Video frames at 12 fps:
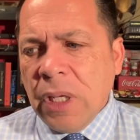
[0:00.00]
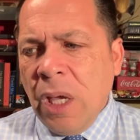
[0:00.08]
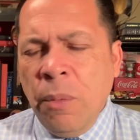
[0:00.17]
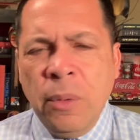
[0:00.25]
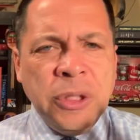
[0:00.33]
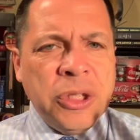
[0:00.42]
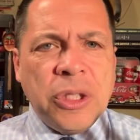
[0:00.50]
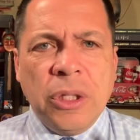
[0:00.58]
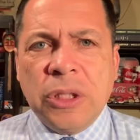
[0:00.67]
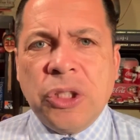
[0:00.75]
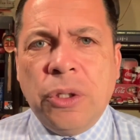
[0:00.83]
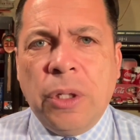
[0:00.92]
and we were just
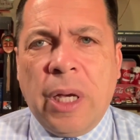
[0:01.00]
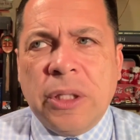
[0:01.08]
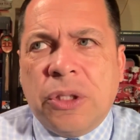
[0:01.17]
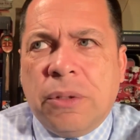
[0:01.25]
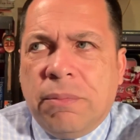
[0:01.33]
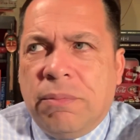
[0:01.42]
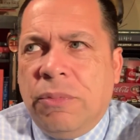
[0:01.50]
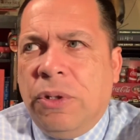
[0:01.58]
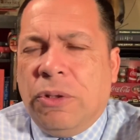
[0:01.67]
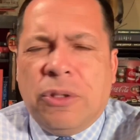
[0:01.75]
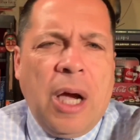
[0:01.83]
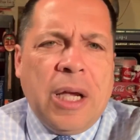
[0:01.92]

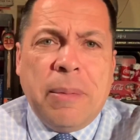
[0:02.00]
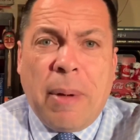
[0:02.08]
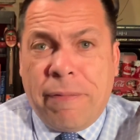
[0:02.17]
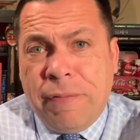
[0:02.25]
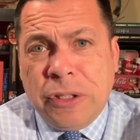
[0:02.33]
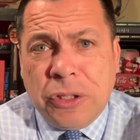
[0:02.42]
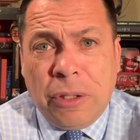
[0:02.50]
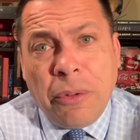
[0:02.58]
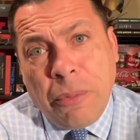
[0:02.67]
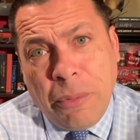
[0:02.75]
talking about fishing,